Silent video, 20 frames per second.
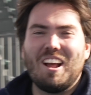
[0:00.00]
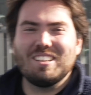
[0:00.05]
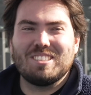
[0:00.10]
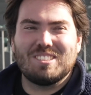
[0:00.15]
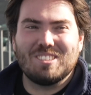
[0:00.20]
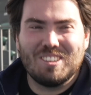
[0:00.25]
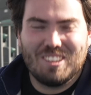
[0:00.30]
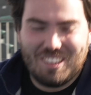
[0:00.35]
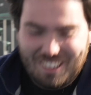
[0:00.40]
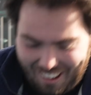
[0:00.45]
I
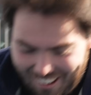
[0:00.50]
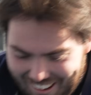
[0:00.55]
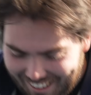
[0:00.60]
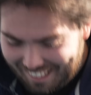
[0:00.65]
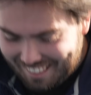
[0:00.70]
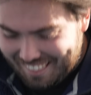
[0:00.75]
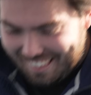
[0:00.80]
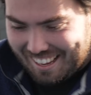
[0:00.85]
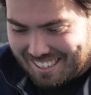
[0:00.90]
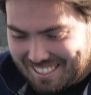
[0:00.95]
saw you going
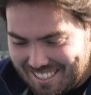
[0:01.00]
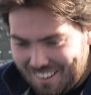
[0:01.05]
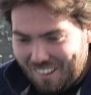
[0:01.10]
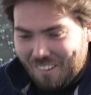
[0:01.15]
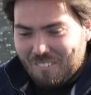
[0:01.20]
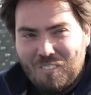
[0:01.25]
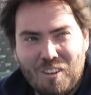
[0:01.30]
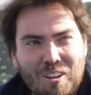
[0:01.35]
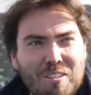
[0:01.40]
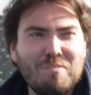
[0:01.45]
like this
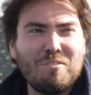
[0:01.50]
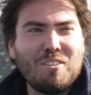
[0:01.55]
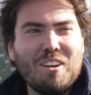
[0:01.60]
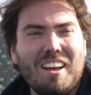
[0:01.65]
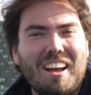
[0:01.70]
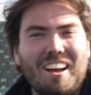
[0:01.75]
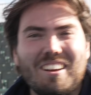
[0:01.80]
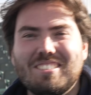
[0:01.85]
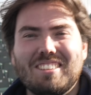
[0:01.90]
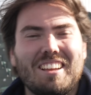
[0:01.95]
on one
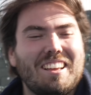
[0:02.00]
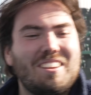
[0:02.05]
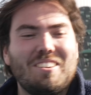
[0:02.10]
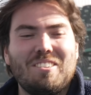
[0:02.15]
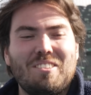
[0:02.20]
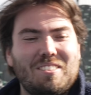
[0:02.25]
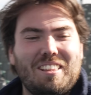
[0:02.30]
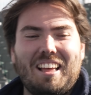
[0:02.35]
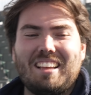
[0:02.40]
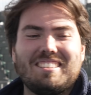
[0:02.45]
foot, I was like,
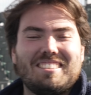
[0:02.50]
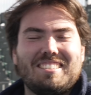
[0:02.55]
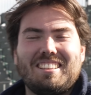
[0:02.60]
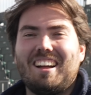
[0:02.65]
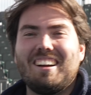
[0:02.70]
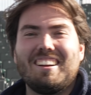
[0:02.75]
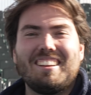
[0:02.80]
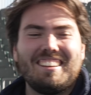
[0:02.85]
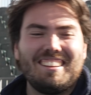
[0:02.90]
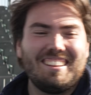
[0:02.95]
that's stuck.